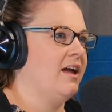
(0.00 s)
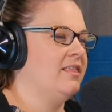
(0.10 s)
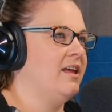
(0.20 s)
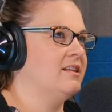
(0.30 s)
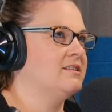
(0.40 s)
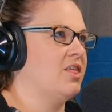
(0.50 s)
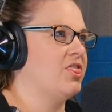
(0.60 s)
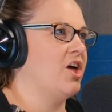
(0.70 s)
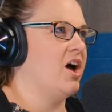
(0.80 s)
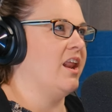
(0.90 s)
think it's the
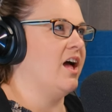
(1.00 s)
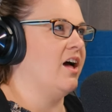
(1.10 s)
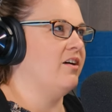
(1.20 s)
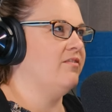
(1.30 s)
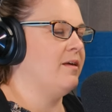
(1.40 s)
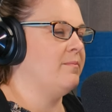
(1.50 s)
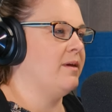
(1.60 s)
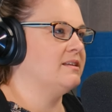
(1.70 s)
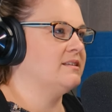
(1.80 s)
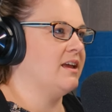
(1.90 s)
thought of that
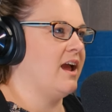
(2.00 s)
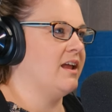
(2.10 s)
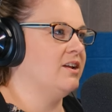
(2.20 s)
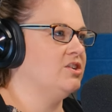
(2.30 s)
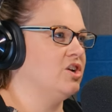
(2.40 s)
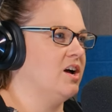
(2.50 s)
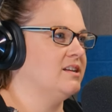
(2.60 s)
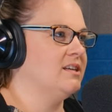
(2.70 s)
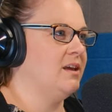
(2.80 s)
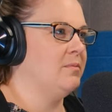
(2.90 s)
makes it kind of
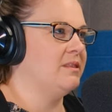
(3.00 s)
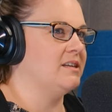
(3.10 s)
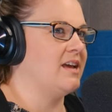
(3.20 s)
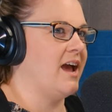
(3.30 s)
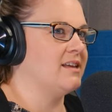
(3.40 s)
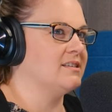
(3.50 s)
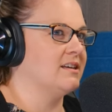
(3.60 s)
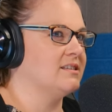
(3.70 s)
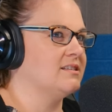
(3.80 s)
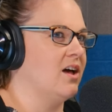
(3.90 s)
daunting, but the task
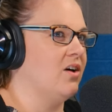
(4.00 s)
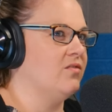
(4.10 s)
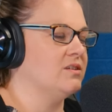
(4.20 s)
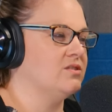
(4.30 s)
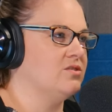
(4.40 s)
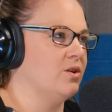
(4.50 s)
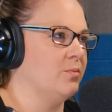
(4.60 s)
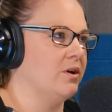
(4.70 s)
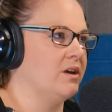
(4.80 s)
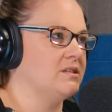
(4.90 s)
itself is
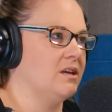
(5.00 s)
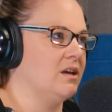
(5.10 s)
super easy.